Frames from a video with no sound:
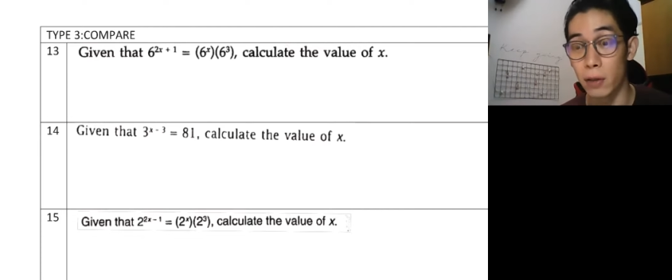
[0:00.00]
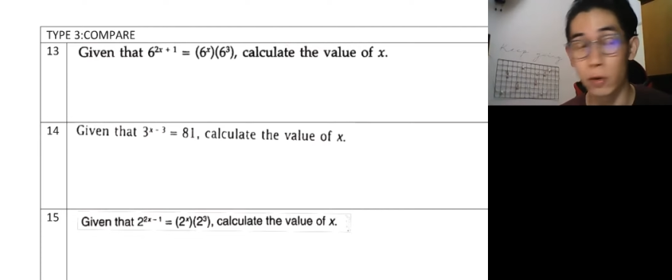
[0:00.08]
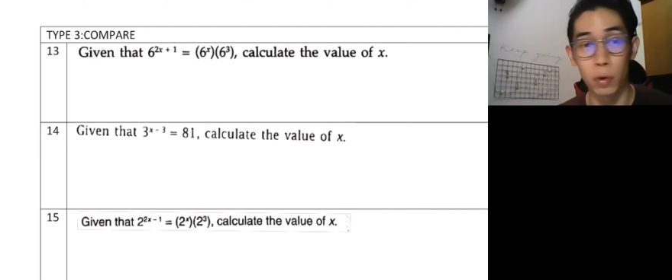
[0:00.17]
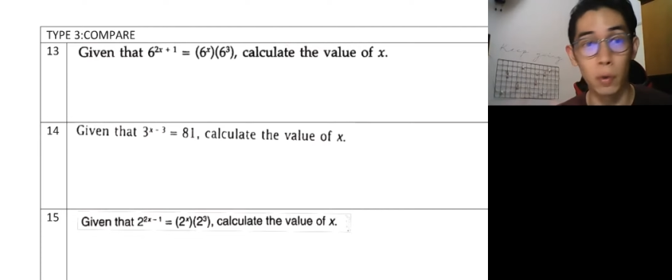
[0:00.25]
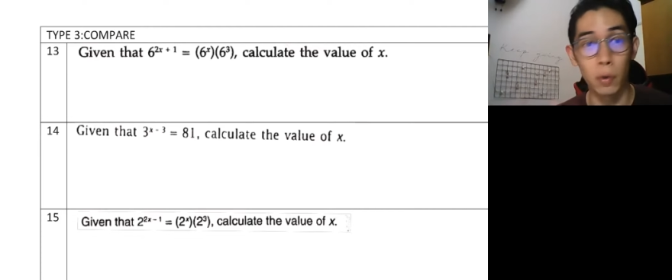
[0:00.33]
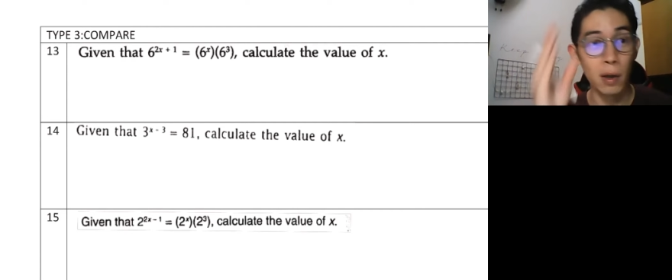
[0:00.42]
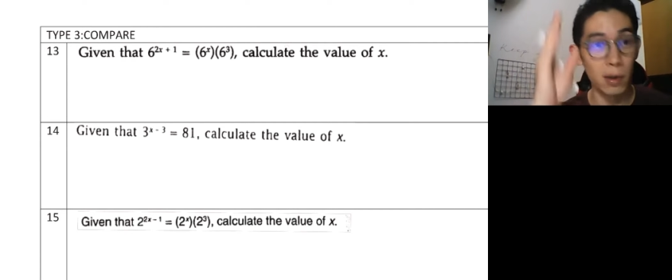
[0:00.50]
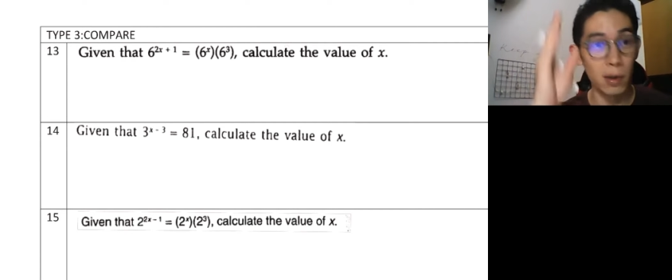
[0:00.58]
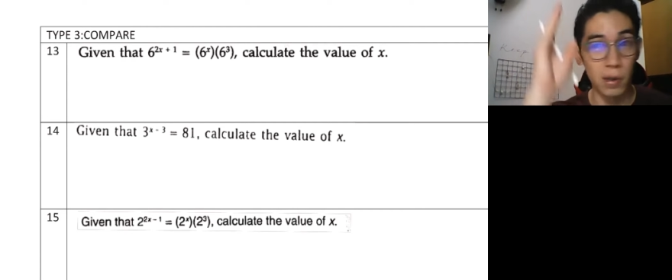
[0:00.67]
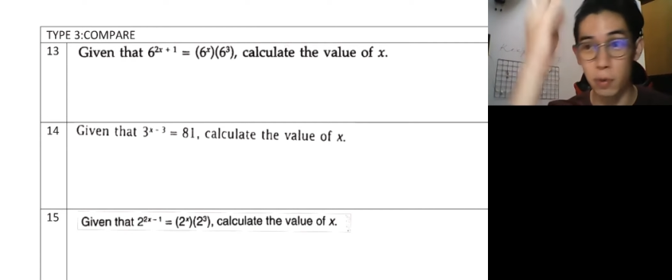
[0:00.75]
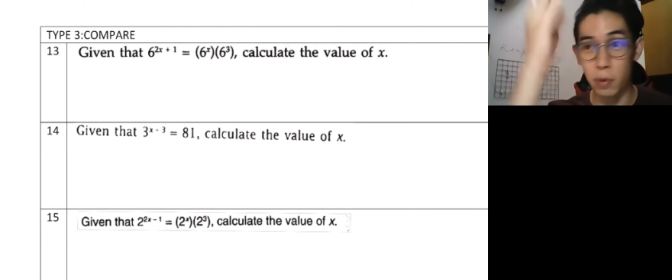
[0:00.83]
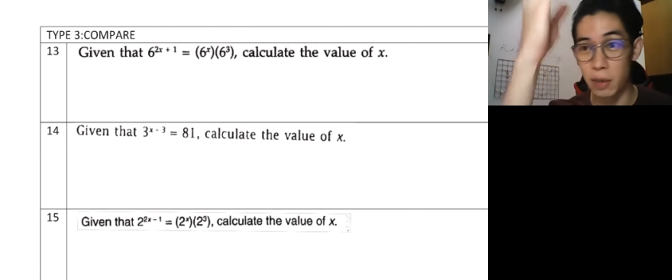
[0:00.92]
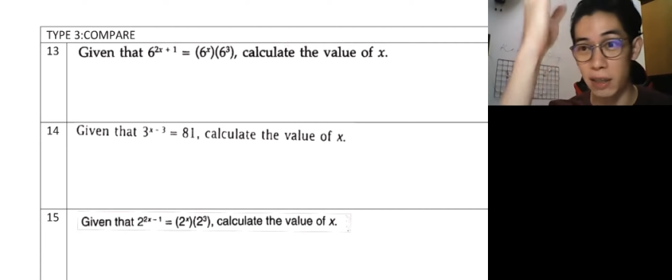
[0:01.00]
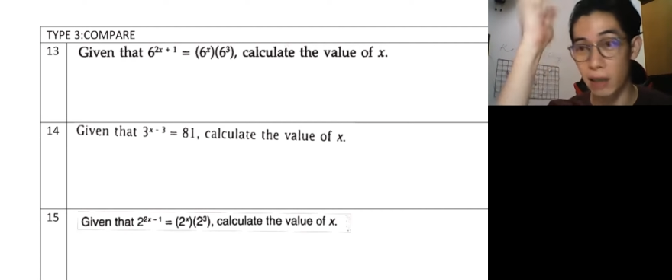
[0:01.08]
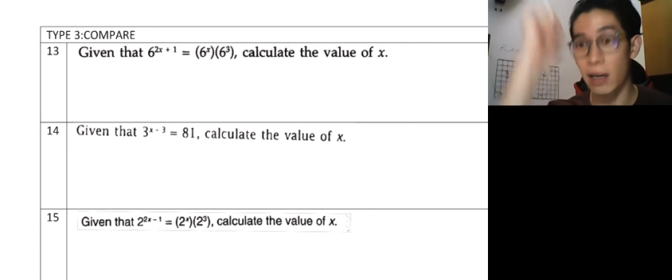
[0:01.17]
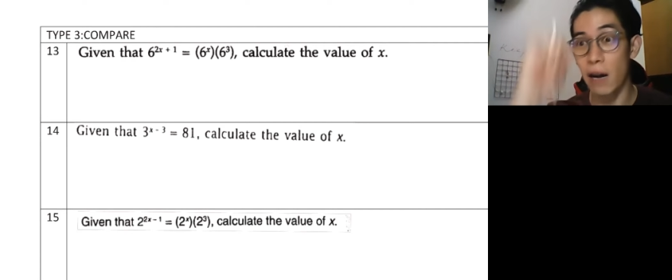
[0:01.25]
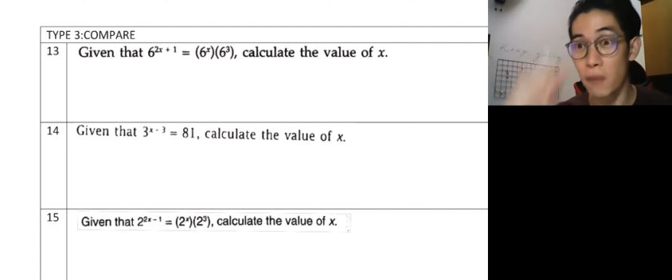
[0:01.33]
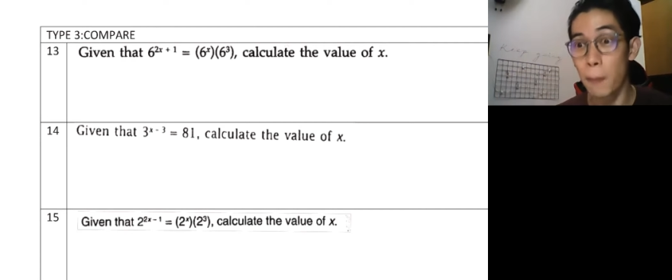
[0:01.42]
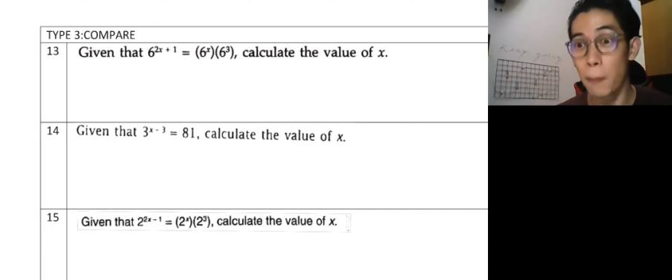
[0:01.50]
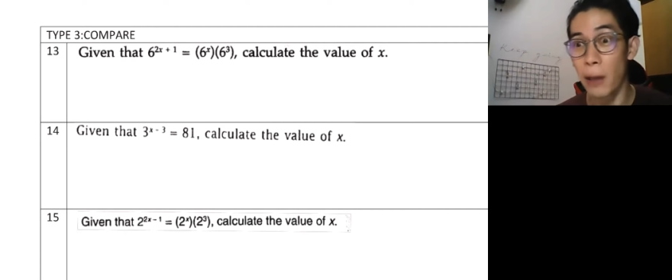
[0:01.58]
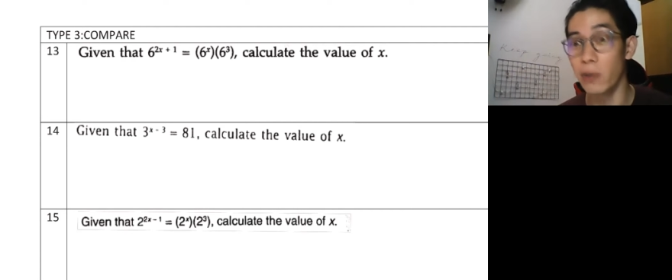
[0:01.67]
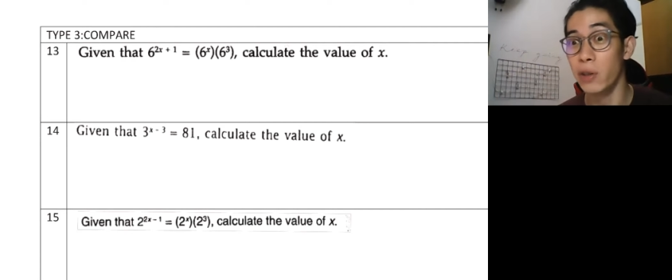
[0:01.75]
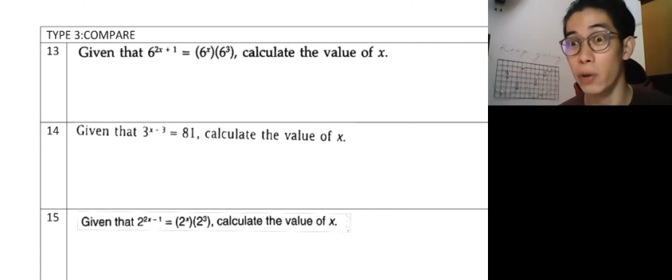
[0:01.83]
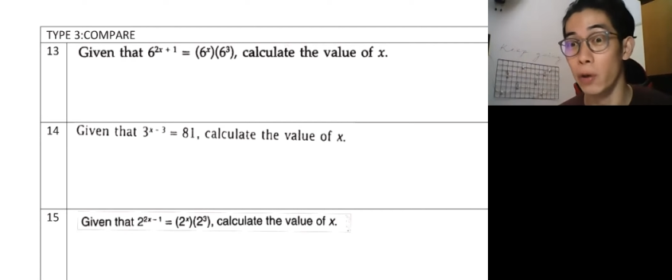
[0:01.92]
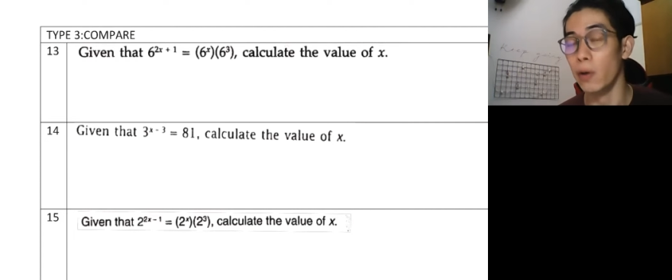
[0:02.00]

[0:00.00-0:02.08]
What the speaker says: So this is only the cover part only,